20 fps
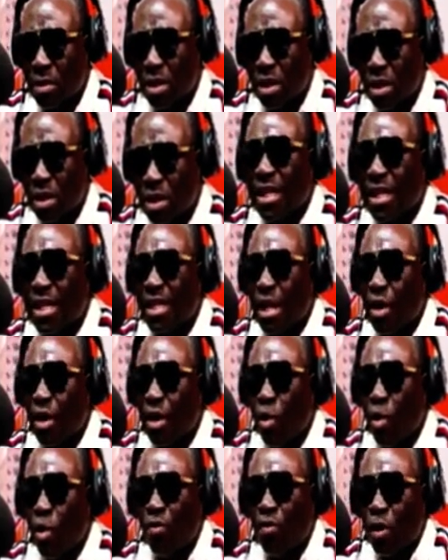there's a
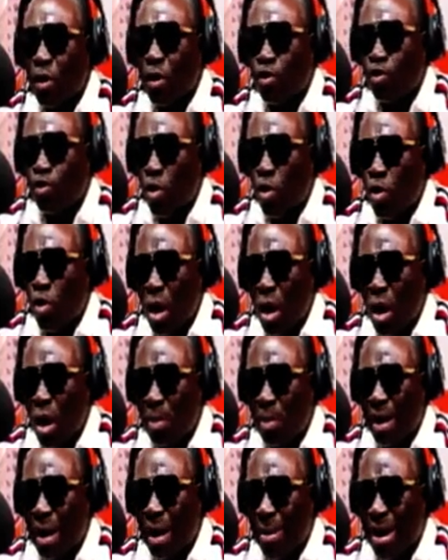own for two crown could be
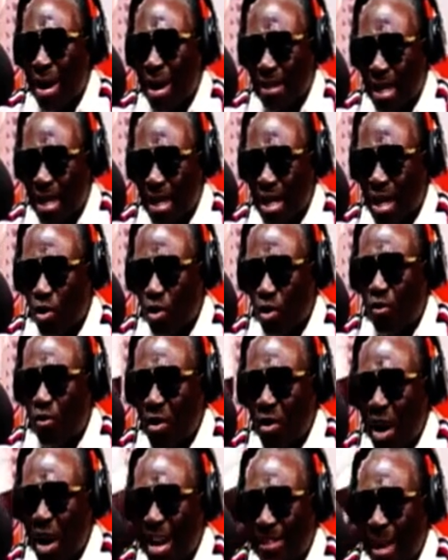part but.
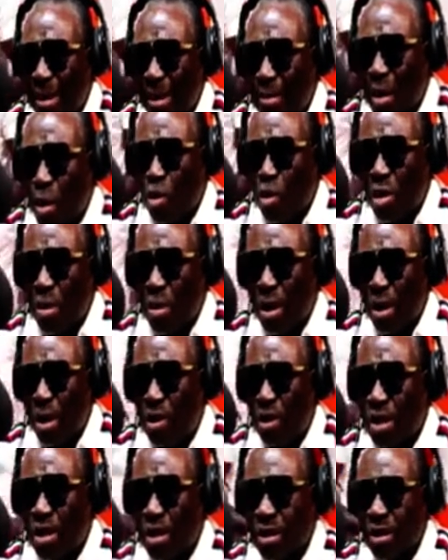First time I tell me
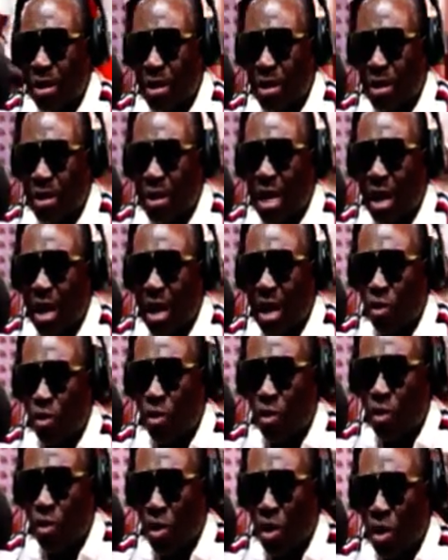R P G. Now,
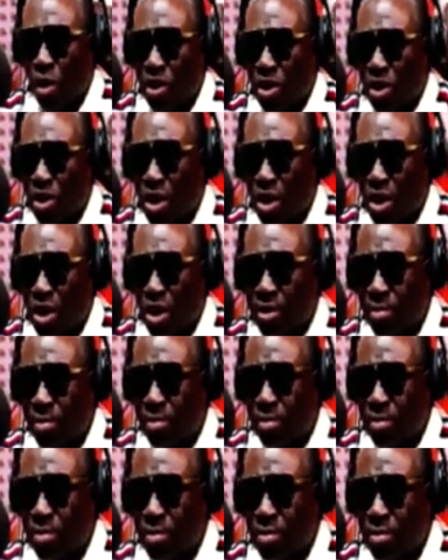then the
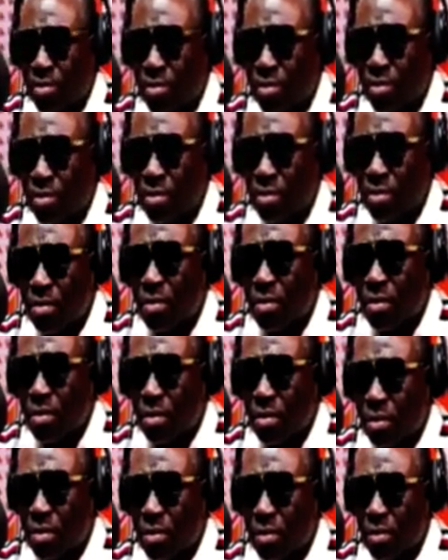boys to cheat three no.
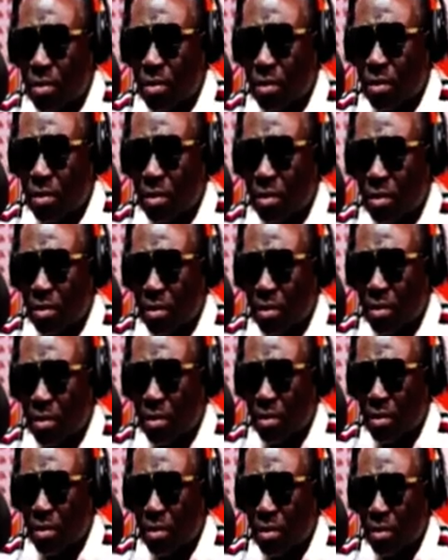Oh, black around.